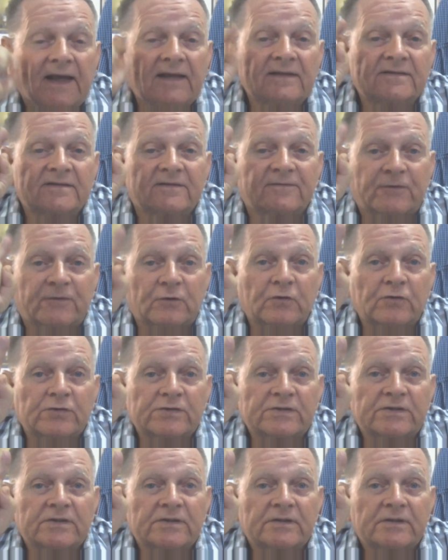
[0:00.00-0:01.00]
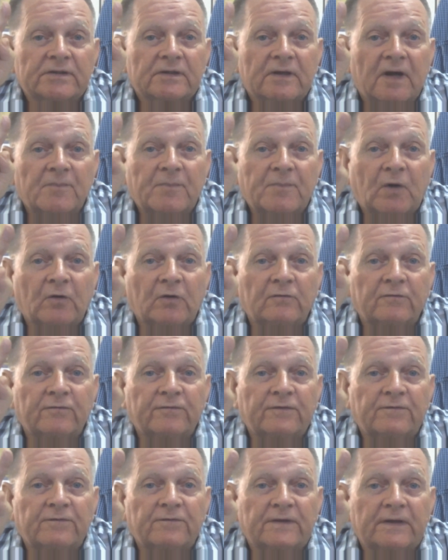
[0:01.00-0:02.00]
is the first Apollo
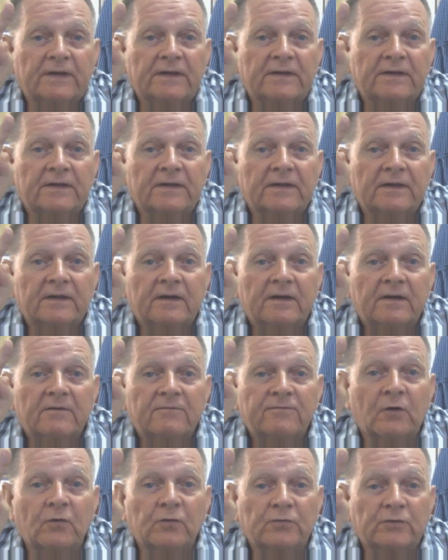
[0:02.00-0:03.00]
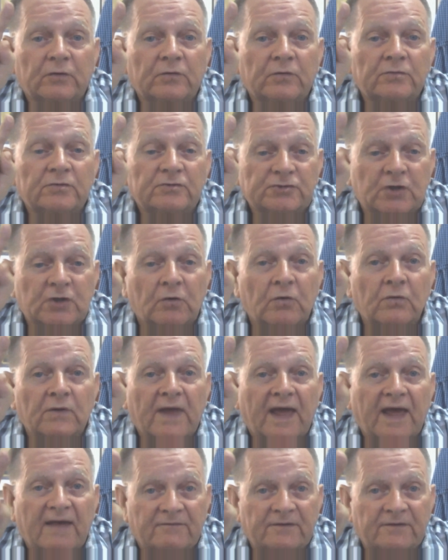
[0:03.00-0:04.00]
15 photo
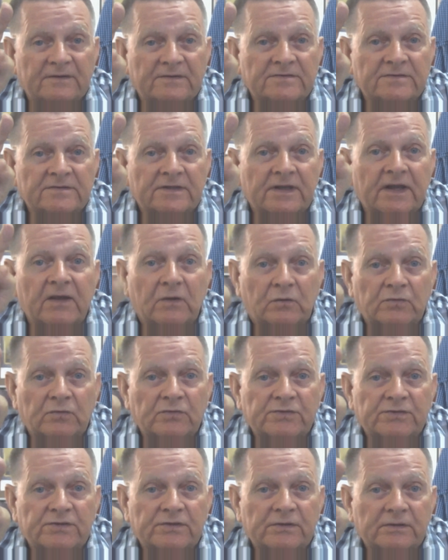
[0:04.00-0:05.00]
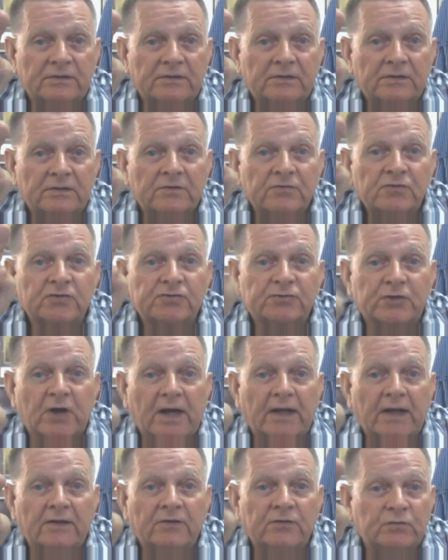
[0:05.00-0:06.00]
Joan Evans used to
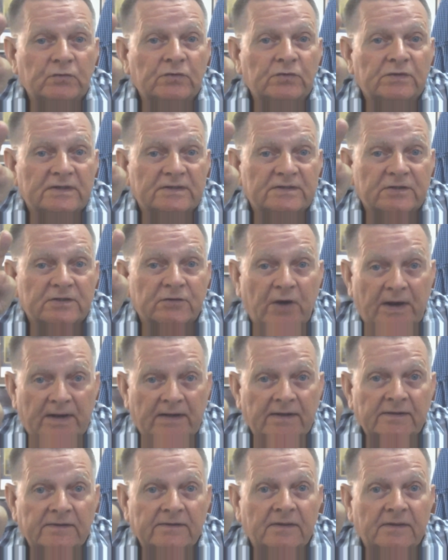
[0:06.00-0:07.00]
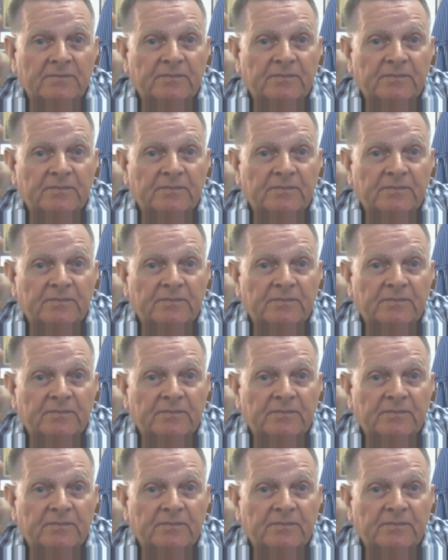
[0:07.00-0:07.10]
try to discredit